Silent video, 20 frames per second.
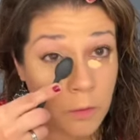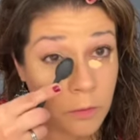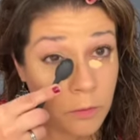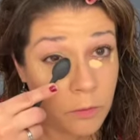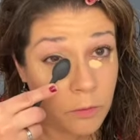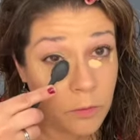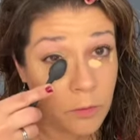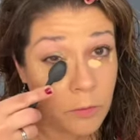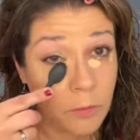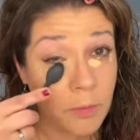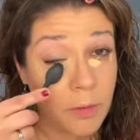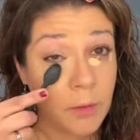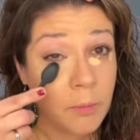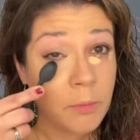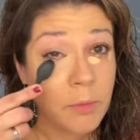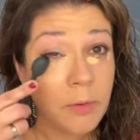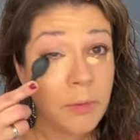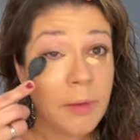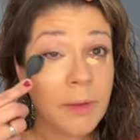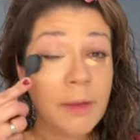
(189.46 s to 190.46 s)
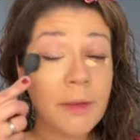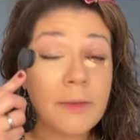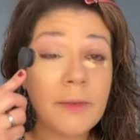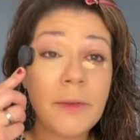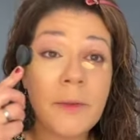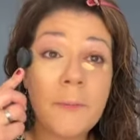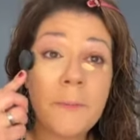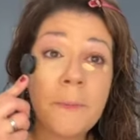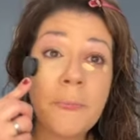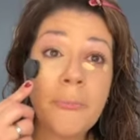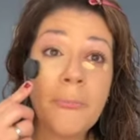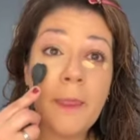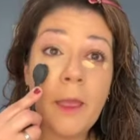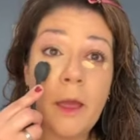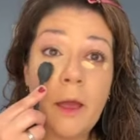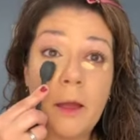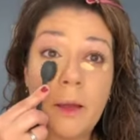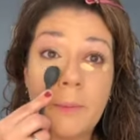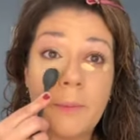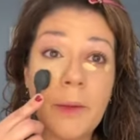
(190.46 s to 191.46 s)
So I am doing this.
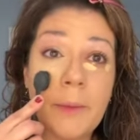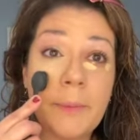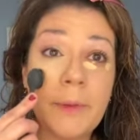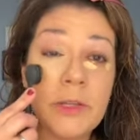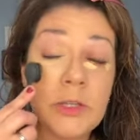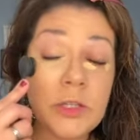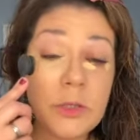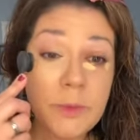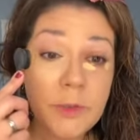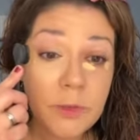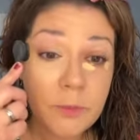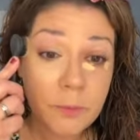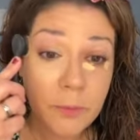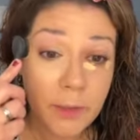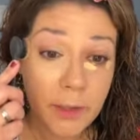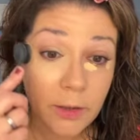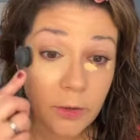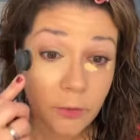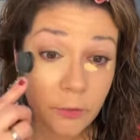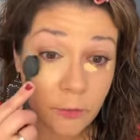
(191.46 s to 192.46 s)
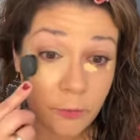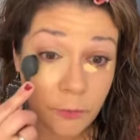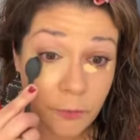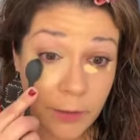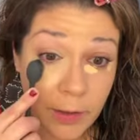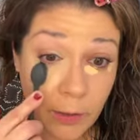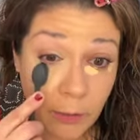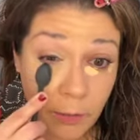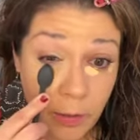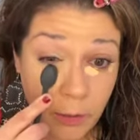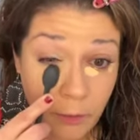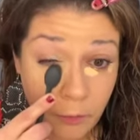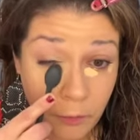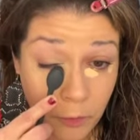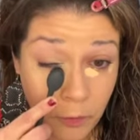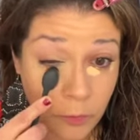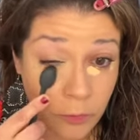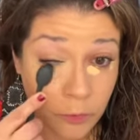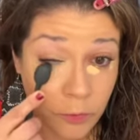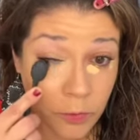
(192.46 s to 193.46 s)
But she was one of the very
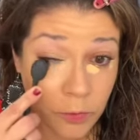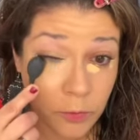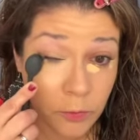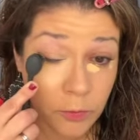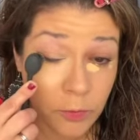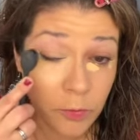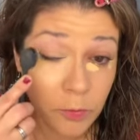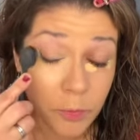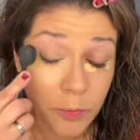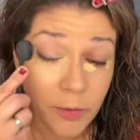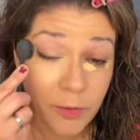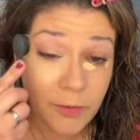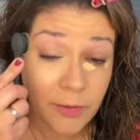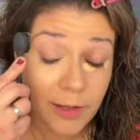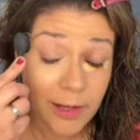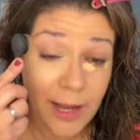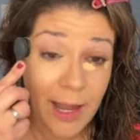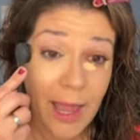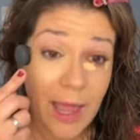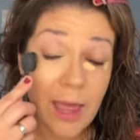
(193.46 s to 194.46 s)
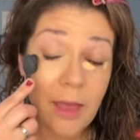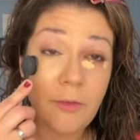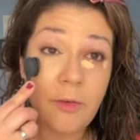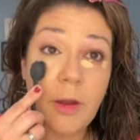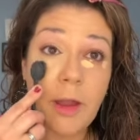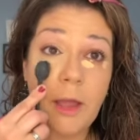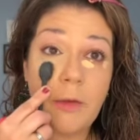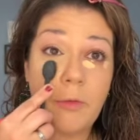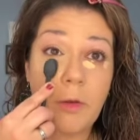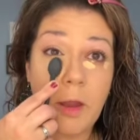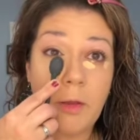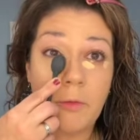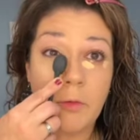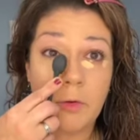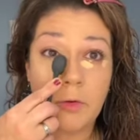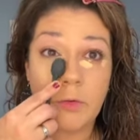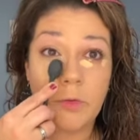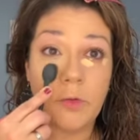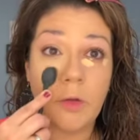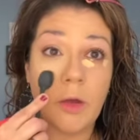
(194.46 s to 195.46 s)
first YouTubers that I ever
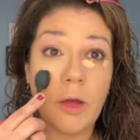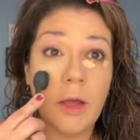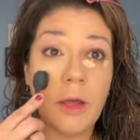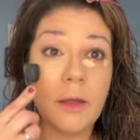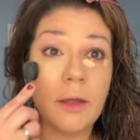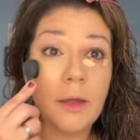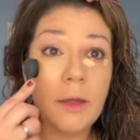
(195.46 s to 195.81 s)
saw.